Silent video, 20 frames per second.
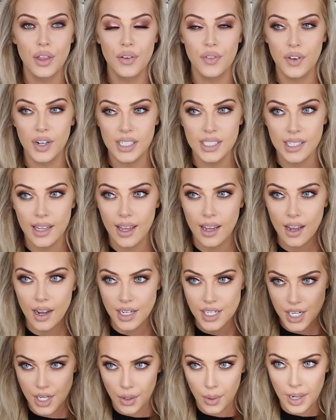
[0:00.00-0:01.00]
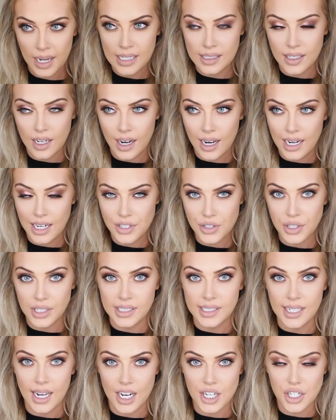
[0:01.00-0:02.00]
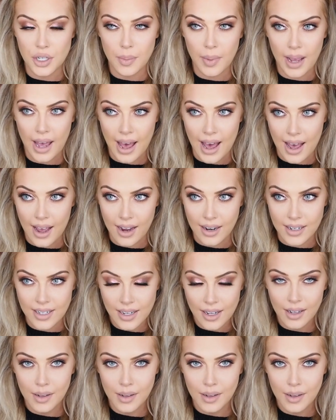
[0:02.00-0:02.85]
the first thing I do is I literally section my head.